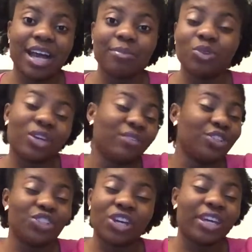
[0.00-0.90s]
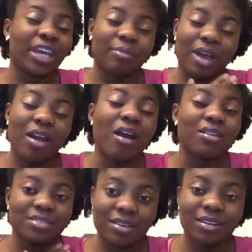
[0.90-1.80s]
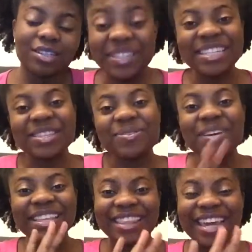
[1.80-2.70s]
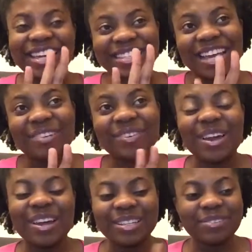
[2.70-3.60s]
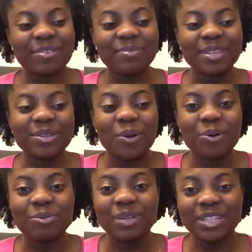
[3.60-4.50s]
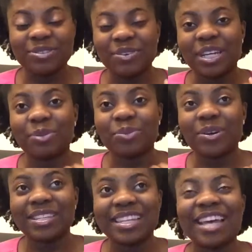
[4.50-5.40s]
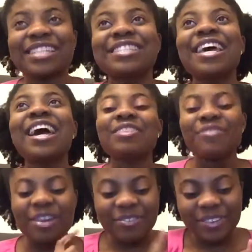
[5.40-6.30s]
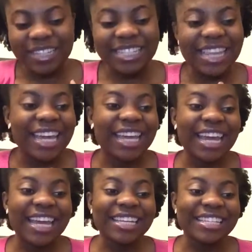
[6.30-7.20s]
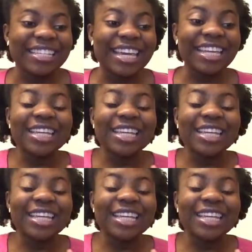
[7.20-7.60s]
I'm not even joking, my heart sunk. So there's 3 things I've learned from this whole beta reading process. The very first thing is it